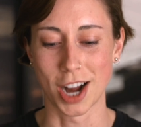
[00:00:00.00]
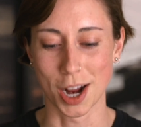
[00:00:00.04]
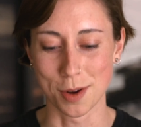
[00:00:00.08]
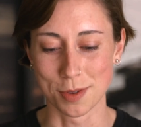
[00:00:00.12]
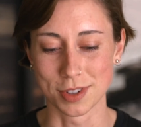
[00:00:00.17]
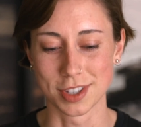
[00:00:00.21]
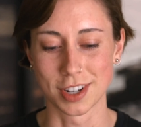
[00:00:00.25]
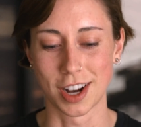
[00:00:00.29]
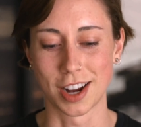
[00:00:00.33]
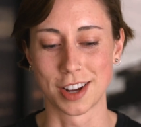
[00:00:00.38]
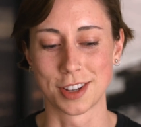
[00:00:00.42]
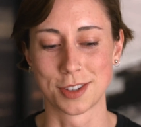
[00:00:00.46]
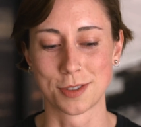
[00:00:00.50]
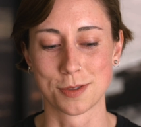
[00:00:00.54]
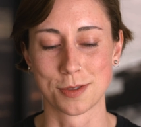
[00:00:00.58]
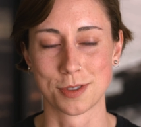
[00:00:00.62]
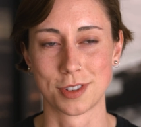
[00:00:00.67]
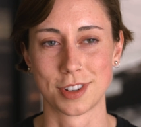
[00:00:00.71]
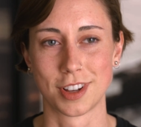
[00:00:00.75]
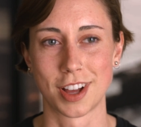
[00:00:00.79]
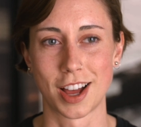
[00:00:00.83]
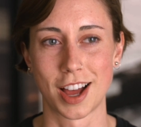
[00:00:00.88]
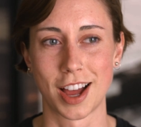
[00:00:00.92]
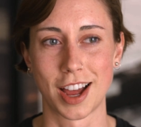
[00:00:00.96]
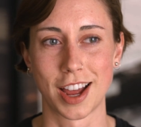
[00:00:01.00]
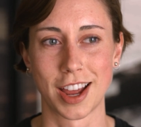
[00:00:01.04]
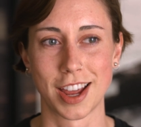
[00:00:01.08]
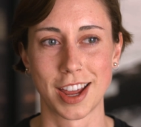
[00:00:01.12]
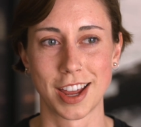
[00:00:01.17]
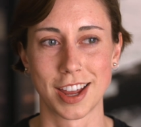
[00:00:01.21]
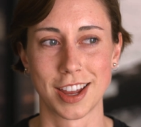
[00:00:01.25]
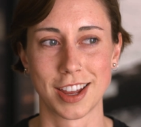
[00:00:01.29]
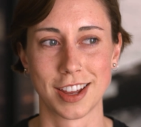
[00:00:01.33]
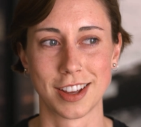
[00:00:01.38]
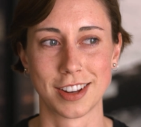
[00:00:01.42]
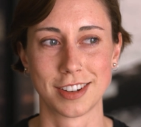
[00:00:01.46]
When I was in high school,
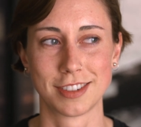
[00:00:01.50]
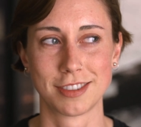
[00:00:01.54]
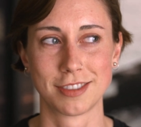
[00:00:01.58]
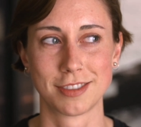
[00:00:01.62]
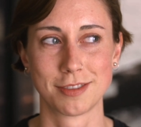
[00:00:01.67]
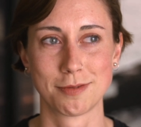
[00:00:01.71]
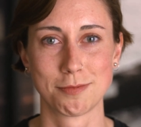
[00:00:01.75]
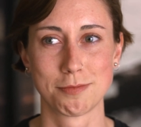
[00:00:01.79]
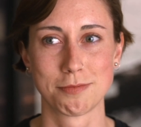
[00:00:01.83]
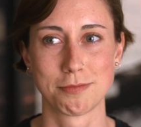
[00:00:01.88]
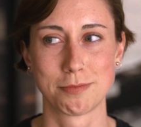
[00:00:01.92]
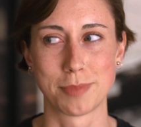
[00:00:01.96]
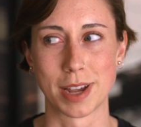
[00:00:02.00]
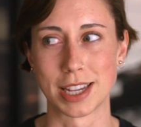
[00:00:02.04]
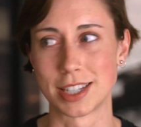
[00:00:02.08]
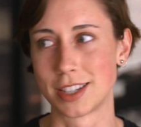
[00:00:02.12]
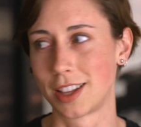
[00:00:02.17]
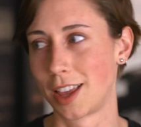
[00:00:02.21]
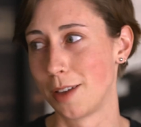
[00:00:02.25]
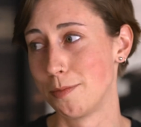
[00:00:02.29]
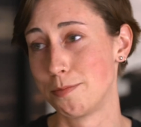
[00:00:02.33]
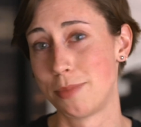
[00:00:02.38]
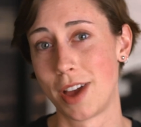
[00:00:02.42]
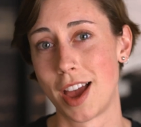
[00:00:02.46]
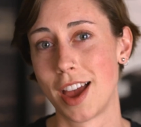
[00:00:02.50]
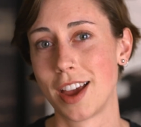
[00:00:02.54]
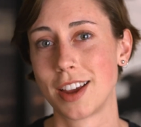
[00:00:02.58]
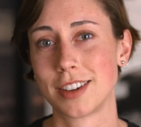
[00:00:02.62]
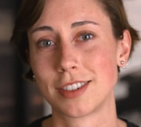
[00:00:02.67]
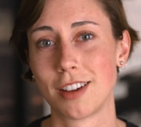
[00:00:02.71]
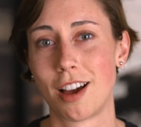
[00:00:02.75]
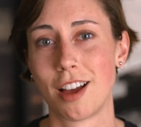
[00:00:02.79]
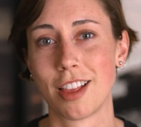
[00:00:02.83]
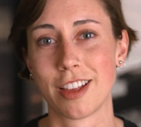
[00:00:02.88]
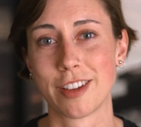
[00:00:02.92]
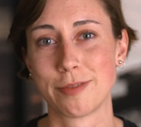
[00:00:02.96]
I basically
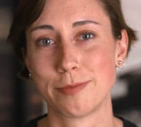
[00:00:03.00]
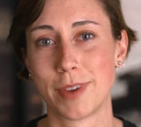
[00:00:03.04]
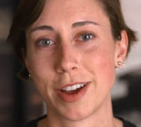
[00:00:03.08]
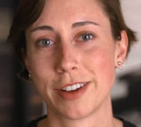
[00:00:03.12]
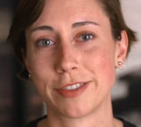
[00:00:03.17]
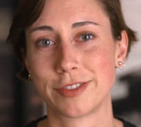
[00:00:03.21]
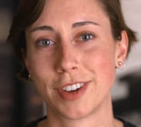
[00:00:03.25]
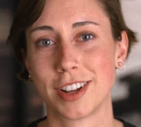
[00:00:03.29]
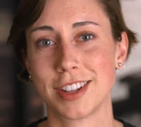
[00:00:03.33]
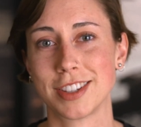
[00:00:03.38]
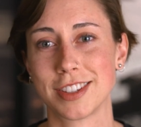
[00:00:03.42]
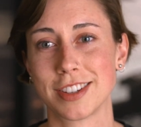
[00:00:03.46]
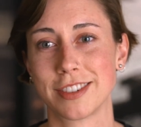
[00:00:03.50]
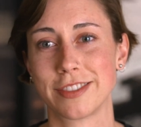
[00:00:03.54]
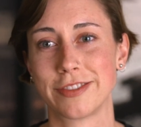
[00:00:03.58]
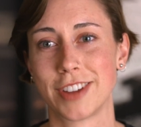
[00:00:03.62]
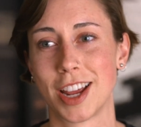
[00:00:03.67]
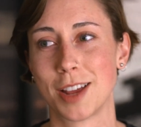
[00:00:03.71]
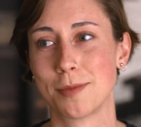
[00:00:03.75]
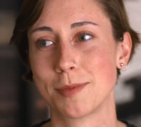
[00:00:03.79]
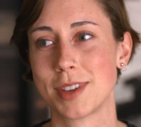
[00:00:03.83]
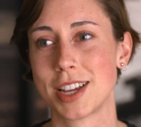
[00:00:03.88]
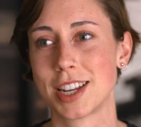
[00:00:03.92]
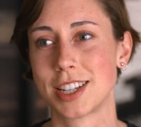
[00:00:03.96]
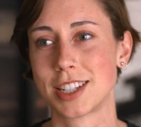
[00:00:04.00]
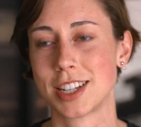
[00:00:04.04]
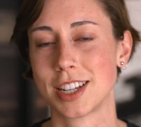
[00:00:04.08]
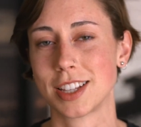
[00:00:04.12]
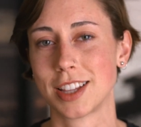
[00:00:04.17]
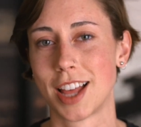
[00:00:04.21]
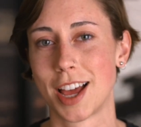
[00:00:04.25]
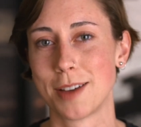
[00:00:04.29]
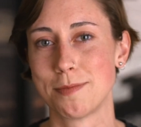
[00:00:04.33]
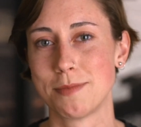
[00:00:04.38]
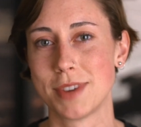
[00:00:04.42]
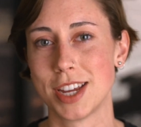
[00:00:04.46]
begged all of my friends and family
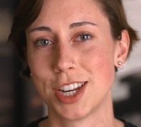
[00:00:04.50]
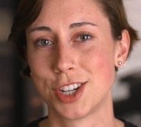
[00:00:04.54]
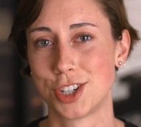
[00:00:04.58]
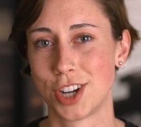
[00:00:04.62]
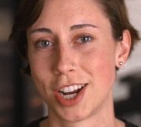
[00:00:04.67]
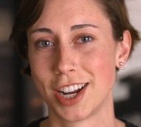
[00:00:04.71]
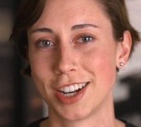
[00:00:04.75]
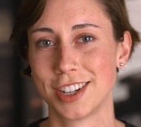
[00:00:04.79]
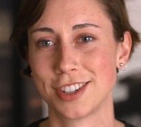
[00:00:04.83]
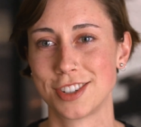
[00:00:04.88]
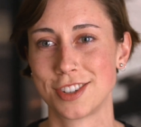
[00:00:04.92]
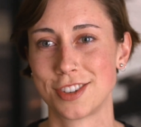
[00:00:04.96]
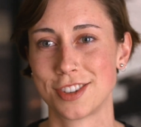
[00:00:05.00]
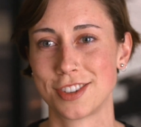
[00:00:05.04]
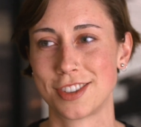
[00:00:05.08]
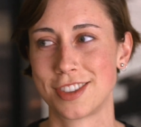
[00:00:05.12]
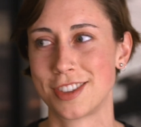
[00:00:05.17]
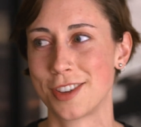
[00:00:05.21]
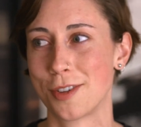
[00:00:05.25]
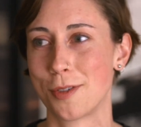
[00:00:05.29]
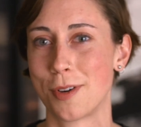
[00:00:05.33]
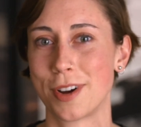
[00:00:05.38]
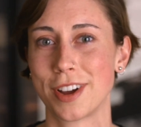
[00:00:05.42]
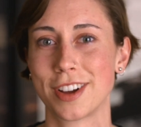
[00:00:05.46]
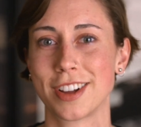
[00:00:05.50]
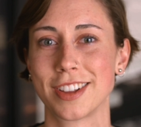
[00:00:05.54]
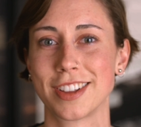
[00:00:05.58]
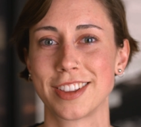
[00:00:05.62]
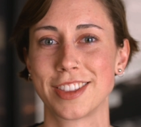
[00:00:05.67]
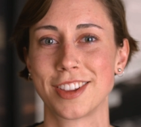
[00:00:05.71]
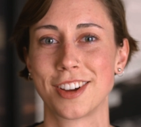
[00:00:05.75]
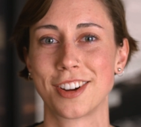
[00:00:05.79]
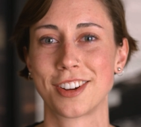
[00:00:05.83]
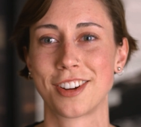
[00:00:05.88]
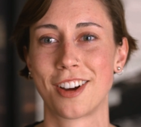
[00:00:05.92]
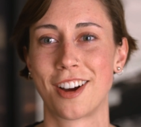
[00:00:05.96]
to let me change the
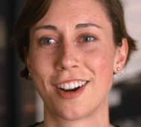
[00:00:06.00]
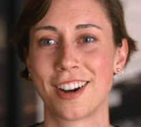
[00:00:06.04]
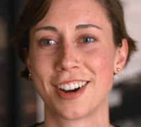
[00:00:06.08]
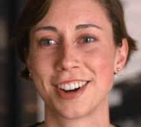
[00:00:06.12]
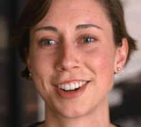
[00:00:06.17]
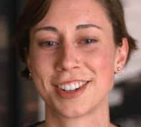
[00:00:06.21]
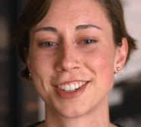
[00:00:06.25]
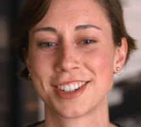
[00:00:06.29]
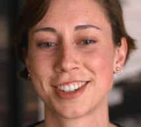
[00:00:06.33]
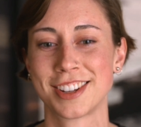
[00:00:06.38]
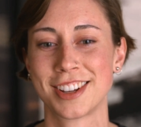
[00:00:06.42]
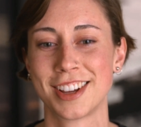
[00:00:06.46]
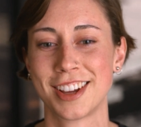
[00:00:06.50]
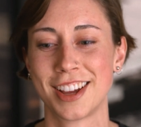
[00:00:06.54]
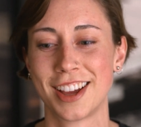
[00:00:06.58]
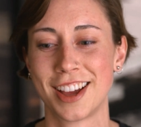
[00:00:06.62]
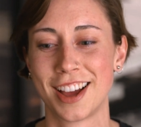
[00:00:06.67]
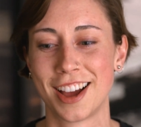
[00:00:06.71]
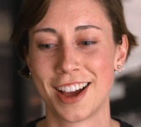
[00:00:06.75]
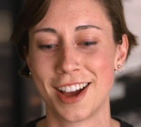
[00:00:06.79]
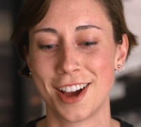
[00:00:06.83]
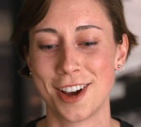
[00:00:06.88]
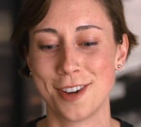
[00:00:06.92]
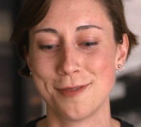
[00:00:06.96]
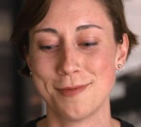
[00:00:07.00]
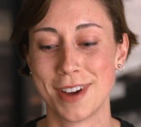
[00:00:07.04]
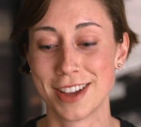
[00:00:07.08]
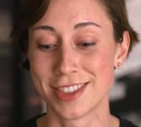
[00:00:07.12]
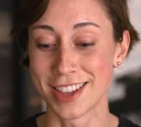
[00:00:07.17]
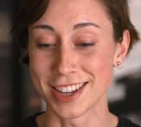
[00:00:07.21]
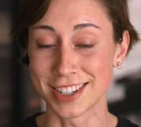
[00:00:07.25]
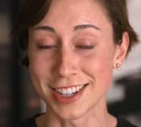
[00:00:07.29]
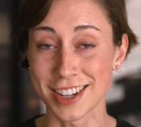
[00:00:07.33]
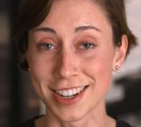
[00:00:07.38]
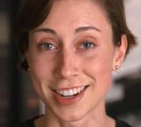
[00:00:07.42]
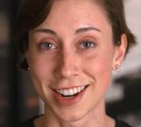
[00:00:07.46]
oil in their cars, um,
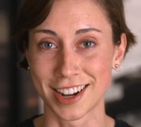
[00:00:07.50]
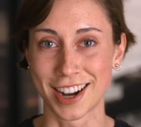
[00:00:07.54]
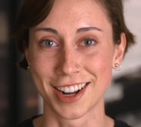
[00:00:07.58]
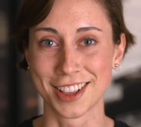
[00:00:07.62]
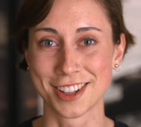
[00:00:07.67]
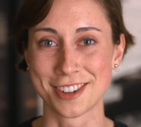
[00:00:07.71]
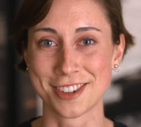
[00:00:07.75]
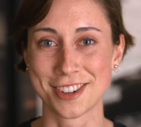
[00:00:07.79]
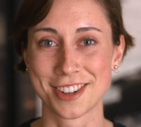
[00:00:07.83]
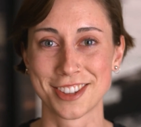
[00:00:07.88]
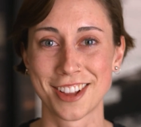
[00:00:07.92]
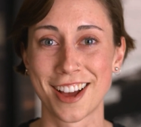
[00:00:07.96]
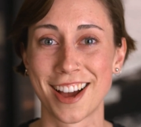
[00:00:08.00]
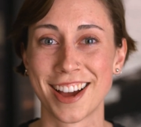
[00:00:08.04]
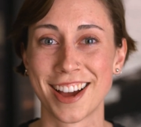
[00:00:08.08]
and they did, and I learned a